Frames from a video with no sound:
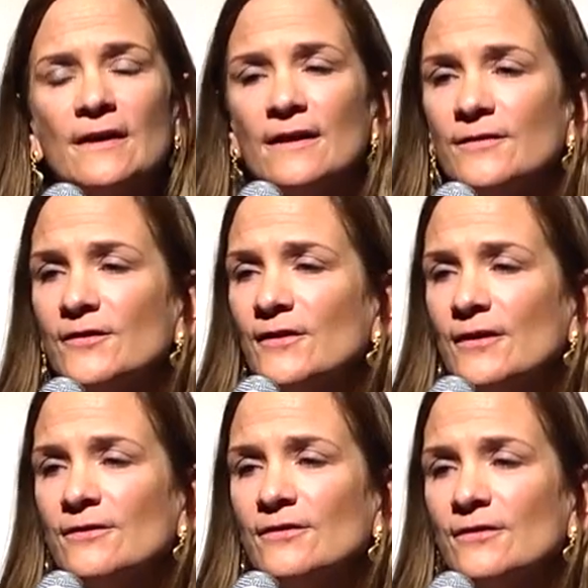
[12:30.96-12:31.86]
and
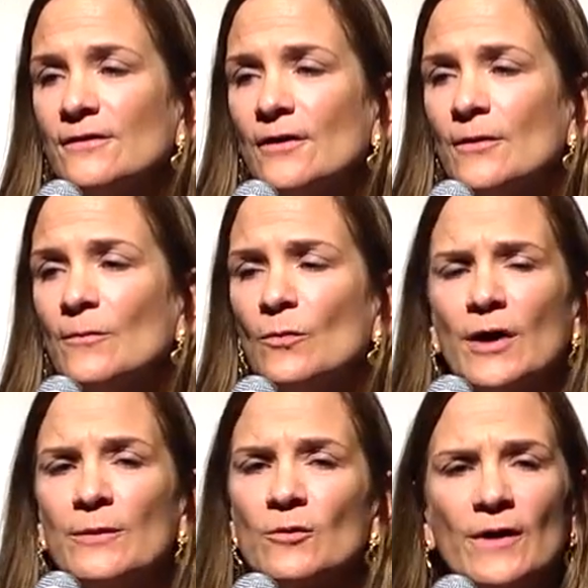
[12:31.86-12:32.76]
said, um,
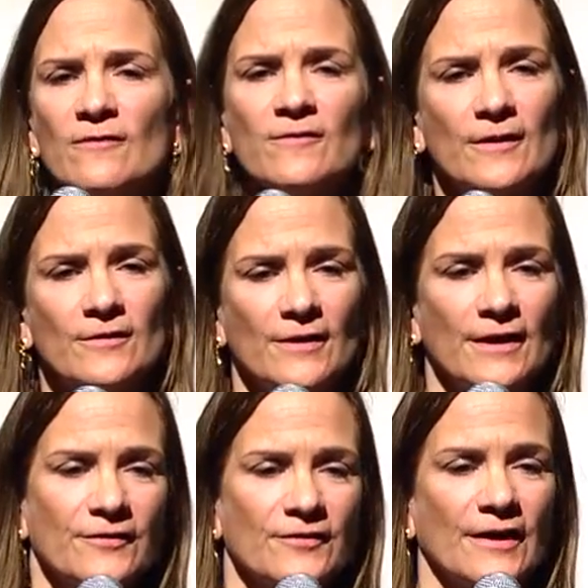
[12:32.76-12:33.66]
"My grandfather
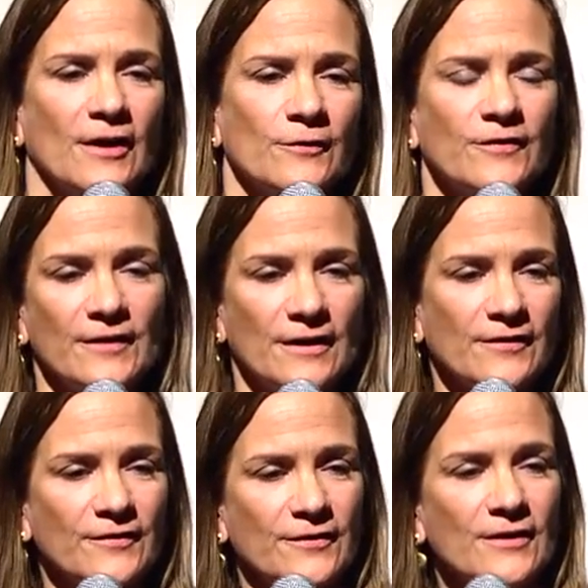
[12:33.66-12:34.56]
has a house that
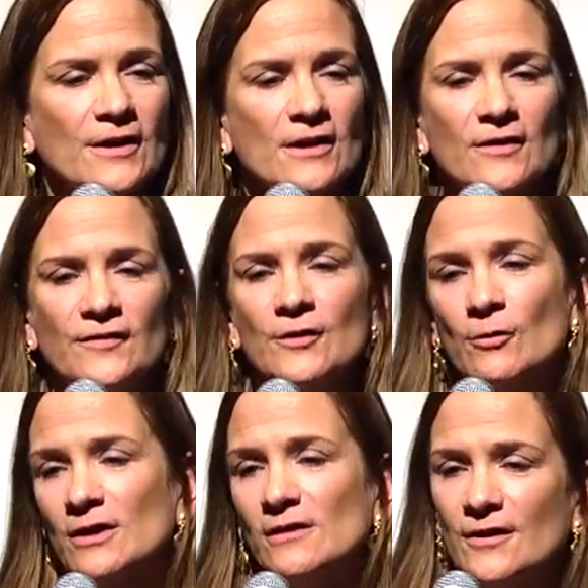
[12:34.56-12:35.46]
has a
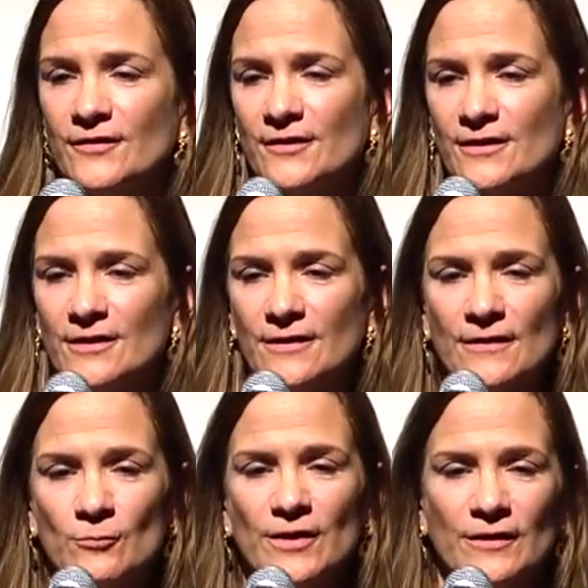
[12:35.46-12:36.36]
secret closet in it
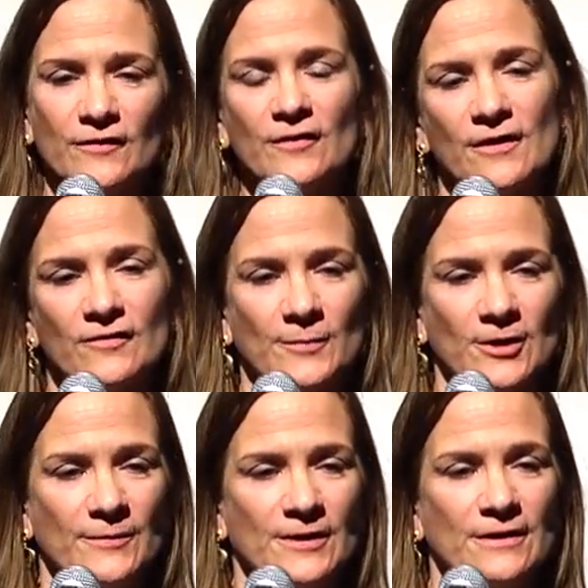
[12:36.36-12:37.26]
that we think slaves might
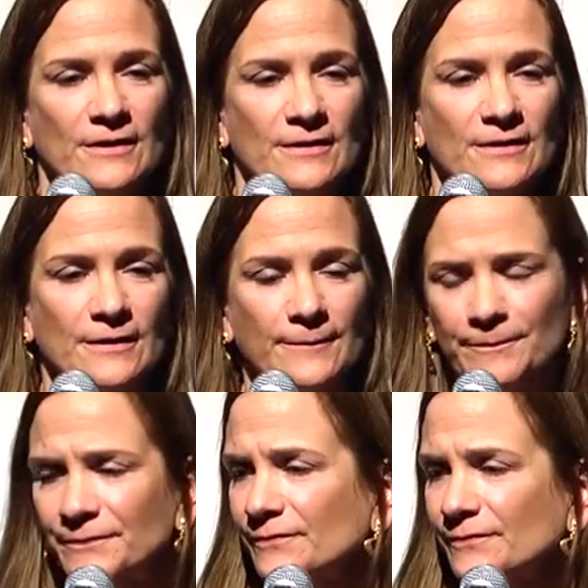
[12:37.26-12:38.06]
have been hidden in."